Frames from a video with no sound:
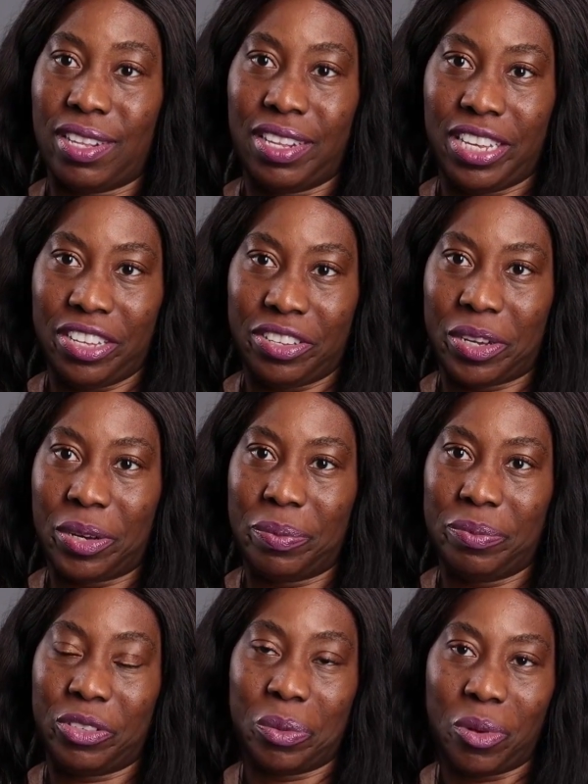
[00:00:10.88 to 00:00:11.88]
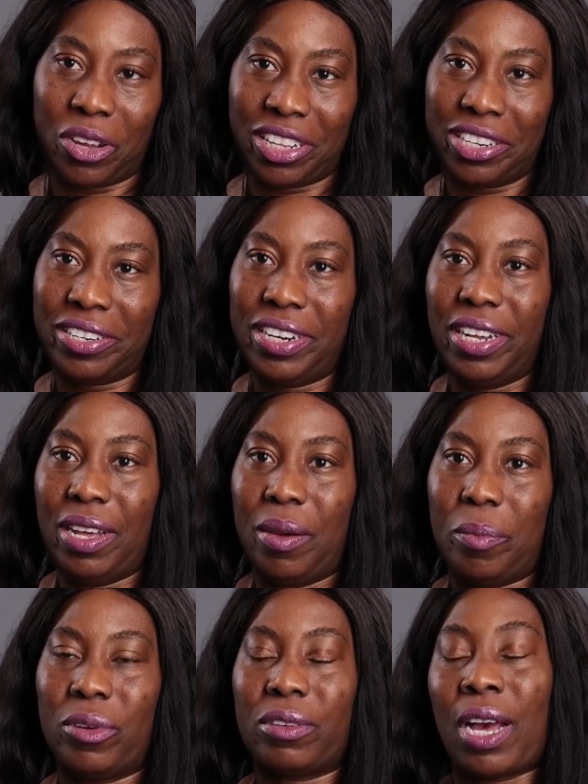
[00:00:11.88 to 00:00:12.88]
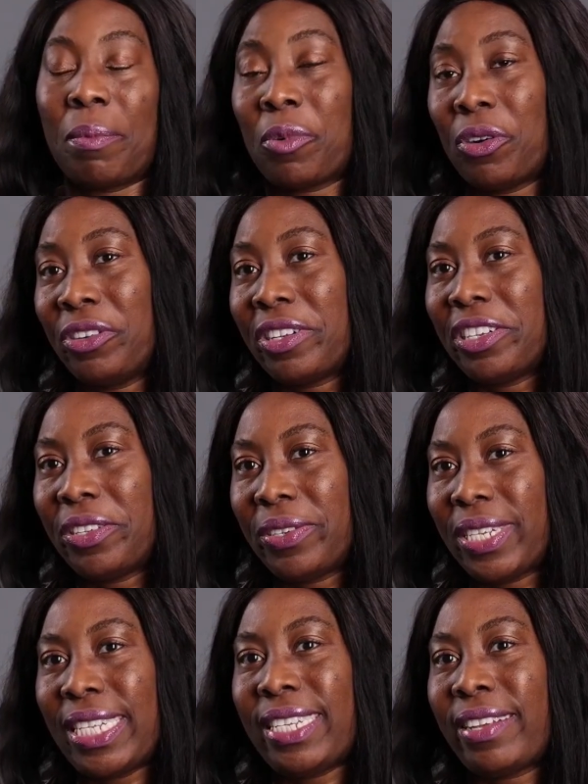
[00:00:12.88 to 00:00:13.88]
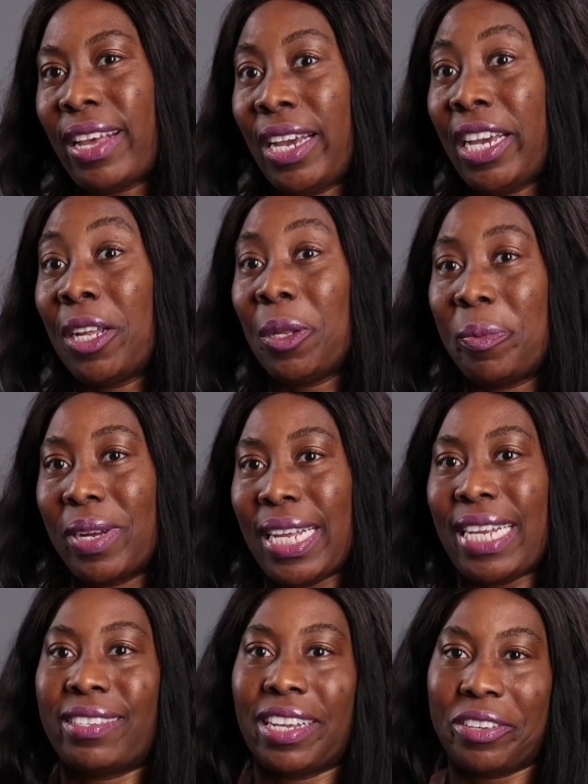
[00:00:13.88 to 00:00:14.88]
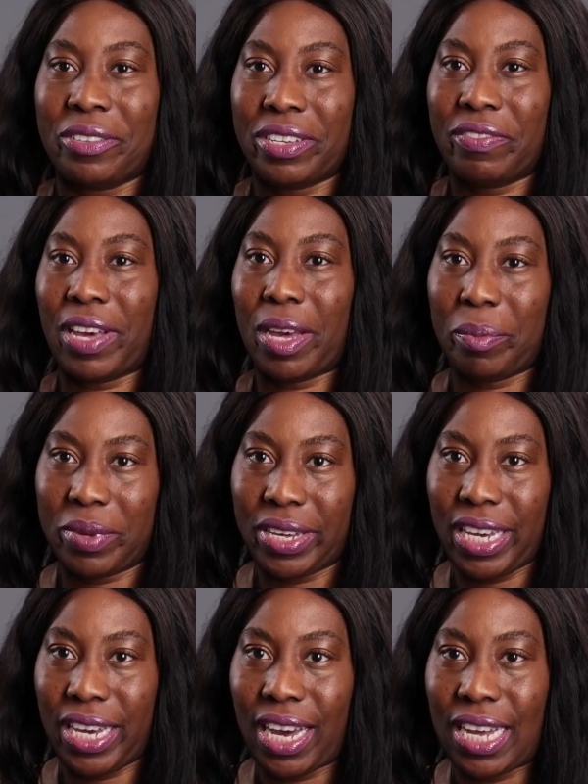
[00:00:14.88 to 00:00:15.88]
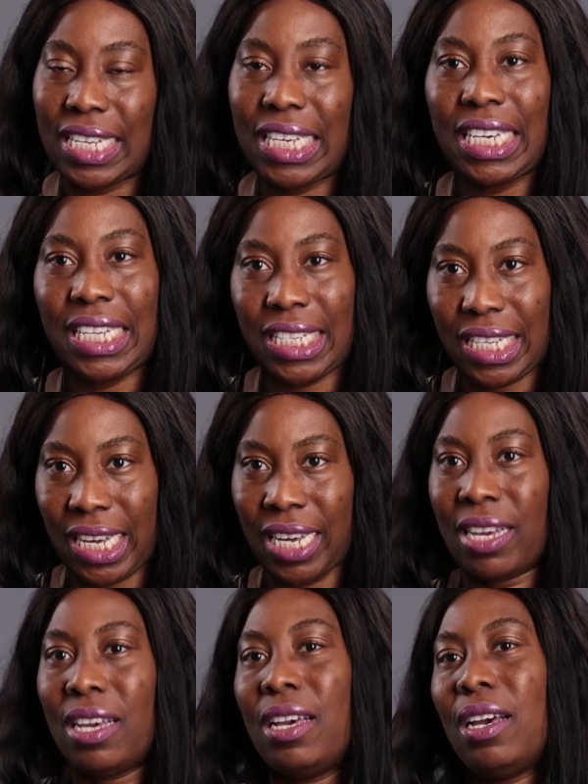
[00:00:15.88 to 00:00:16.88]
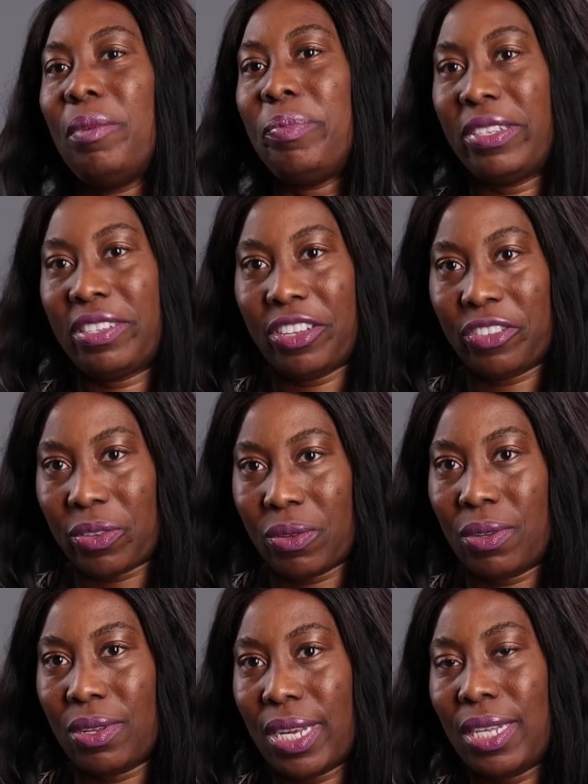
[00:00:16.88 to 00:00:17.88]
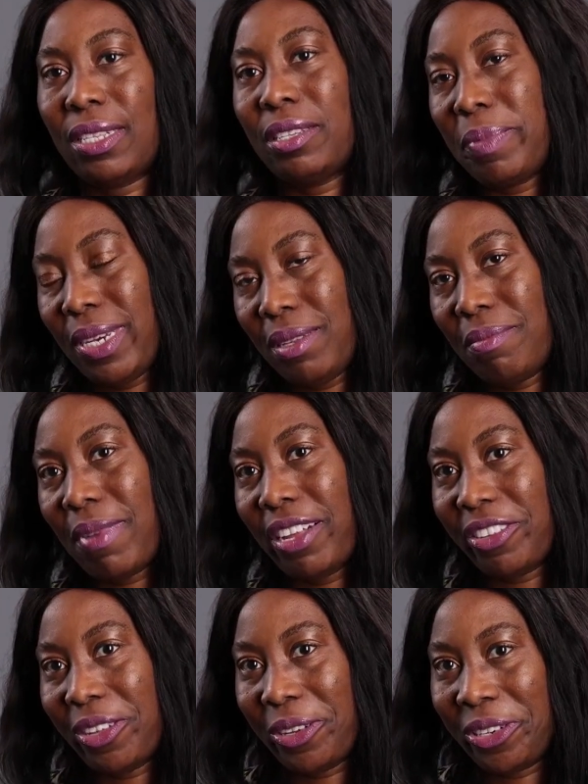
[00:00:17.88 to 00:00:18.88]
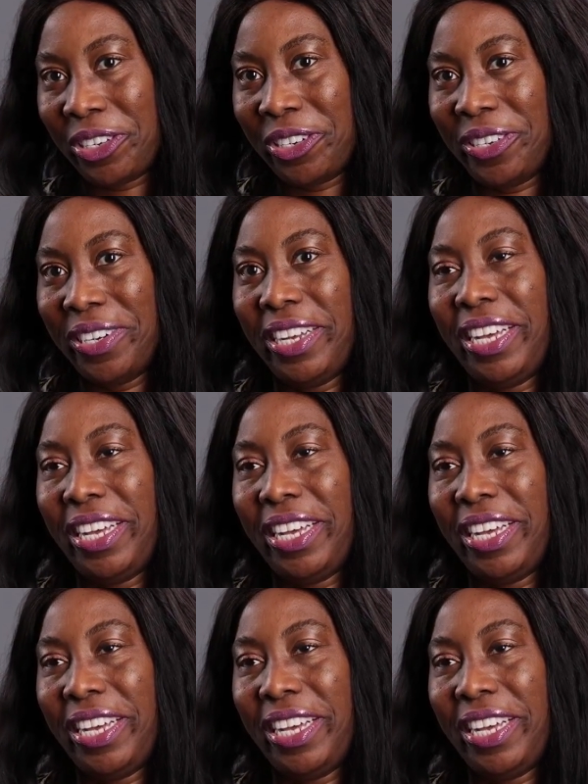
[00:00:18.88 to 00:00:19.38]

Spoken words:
a lead geomodeller, but I'm currently doing a Global Executive MBA at IESE Business School in Spain, Barcelona.